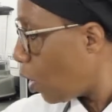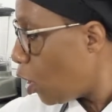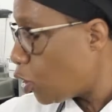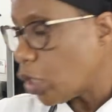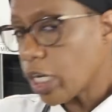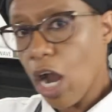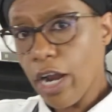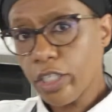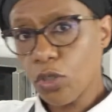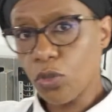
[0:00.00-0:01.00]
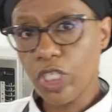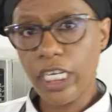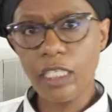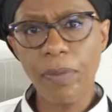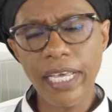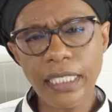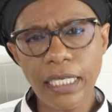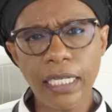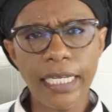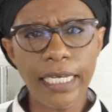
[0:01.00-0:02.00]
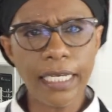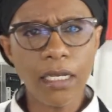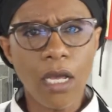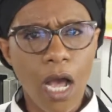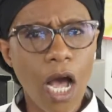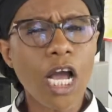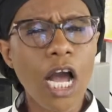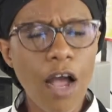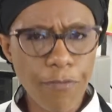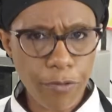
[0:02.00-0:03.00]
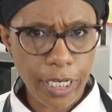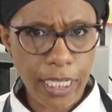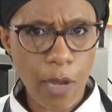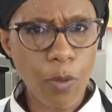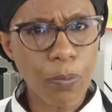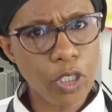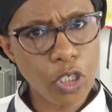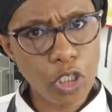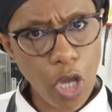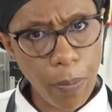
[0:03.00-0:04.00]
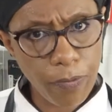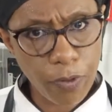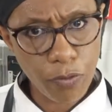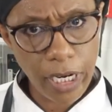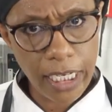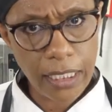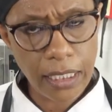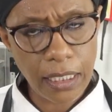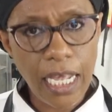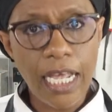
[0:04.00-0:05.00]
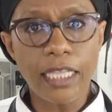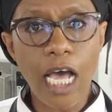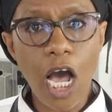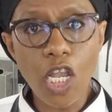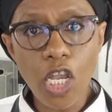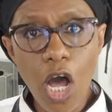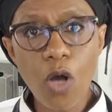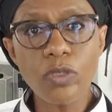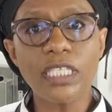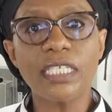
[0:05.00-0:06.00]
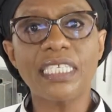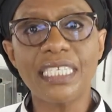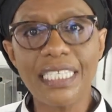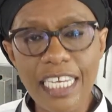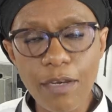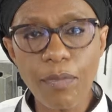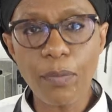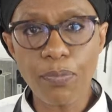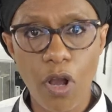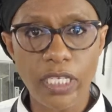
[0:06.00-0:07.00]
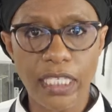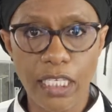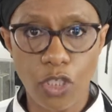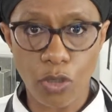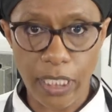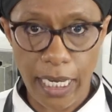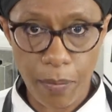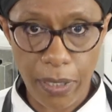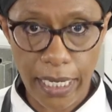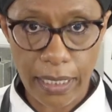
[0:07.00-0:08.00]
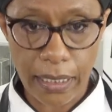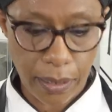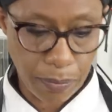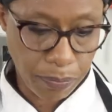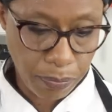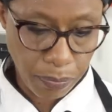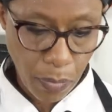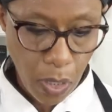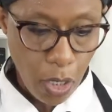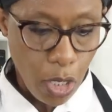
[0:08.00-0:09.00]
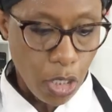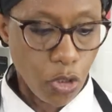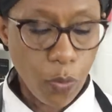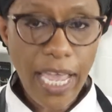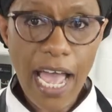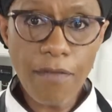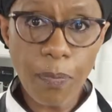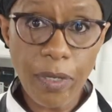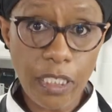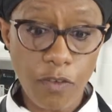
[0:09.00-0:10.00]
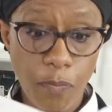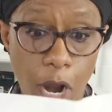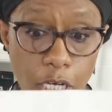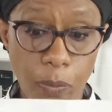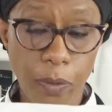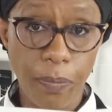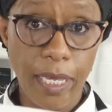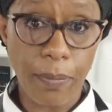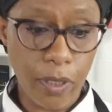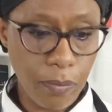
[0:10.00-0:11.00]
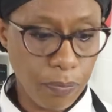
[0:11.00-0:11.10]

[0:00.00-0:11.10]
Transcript: So a cartouche is basically a covering that we put on top of the rice that allows the steaming process to take place. So we have a piece of parchment paper.